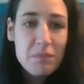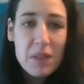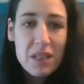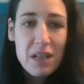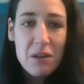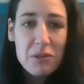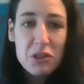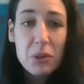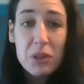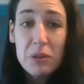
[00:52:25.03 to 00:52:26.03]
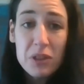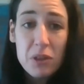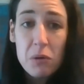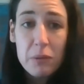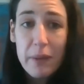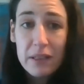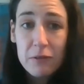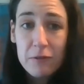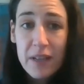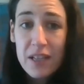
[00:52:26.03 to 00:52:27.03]
you know, someone who has got ornamental
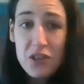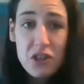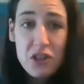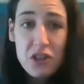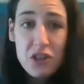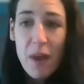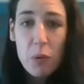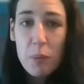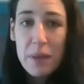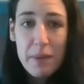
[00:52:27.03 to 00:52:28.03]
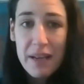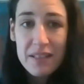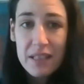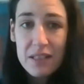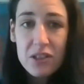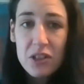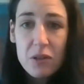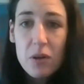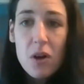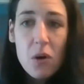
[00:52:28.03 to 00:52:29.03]
fish, that will be the best thing to
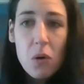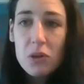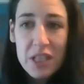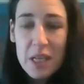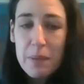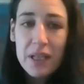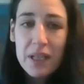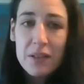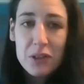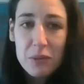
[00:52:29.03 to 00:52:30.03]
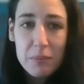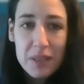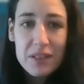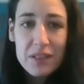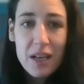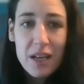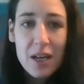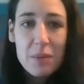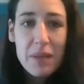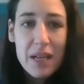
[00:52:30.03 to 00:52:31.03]
do, or just keep an eye on the numbers
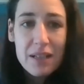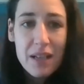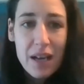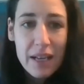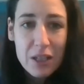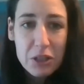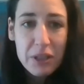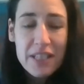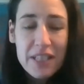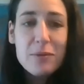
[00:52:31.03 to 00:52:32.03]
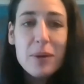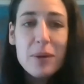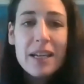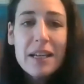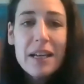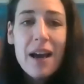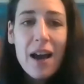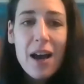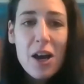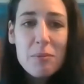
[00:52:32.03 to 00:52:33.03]
um, in, in a creative way.
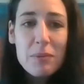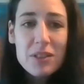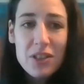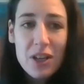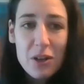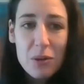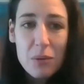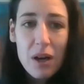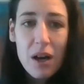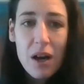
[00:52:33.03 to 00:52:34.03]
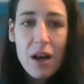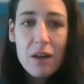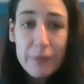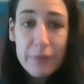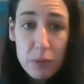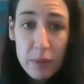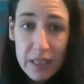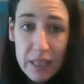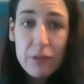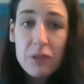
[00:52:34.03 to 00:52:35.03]
Um, so uh, fish will
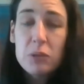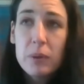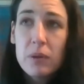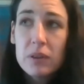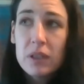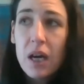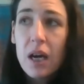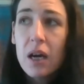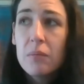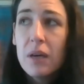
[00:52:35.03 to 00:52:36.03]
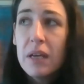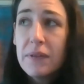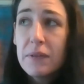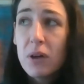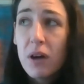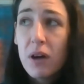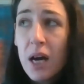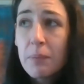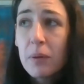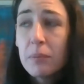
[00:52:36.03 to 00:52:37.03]
eat frog spawn. Um, if you've got a
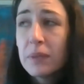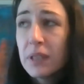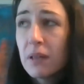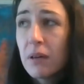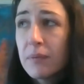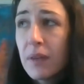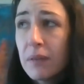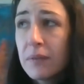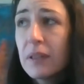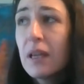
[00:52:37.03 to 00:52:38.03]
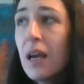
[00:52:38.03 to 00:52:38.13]
high, you know, a,